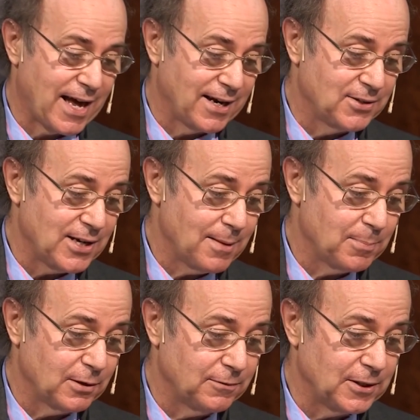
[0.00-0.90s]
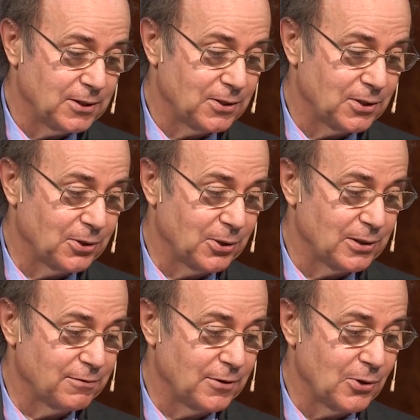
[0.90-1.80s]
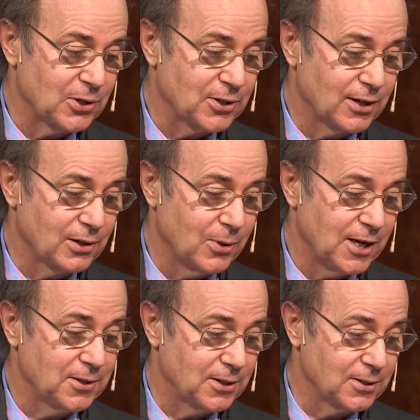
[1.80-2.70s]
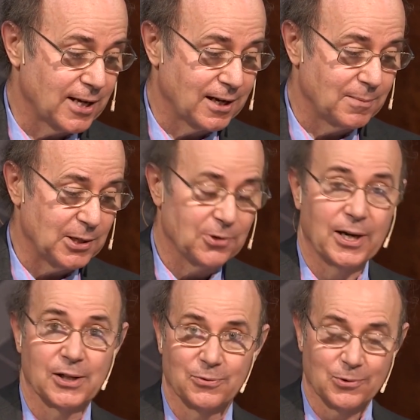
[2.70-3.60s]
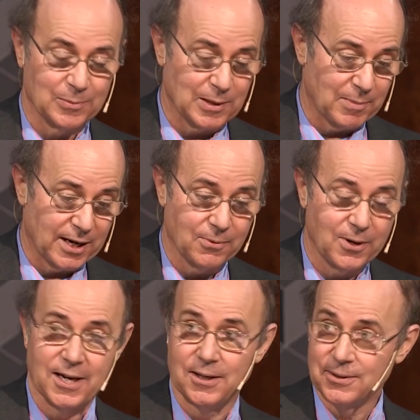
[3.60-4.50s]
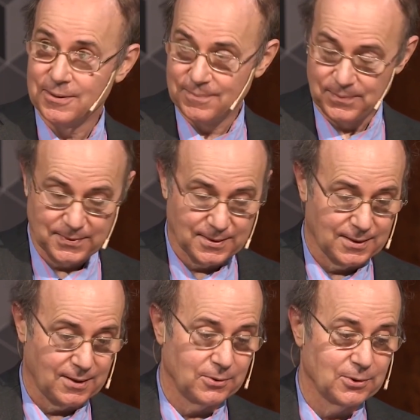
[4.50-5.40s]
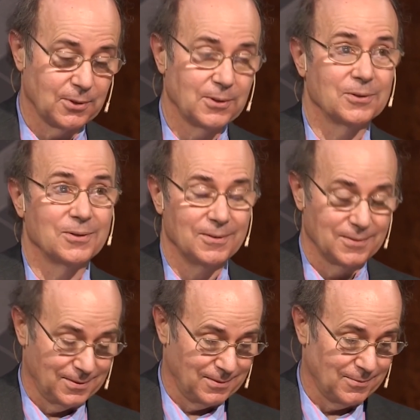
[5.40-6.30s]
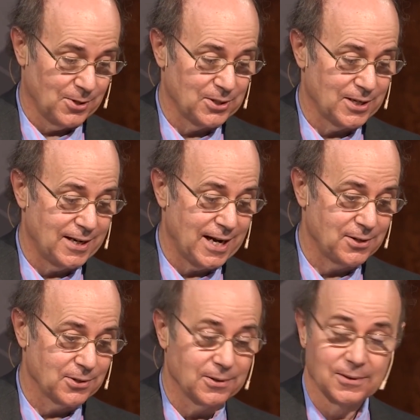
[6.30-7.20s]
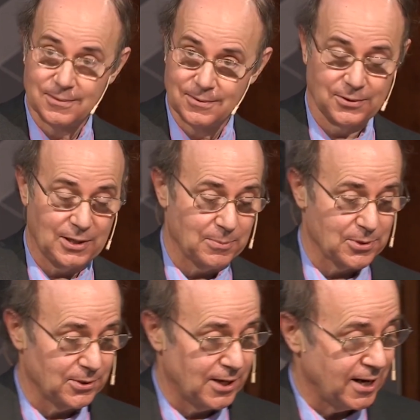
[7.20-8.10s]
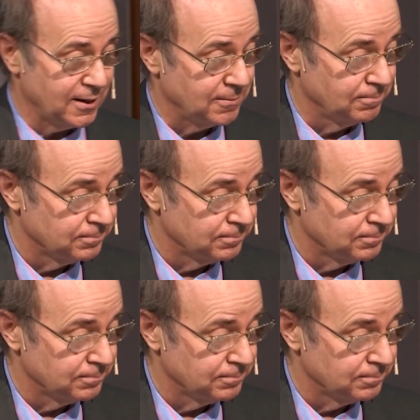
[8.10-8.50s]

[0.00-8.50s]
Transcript: that example, physicists learned to focus on equations that can be transformed in many ways. Those are the ones that nature seems to like.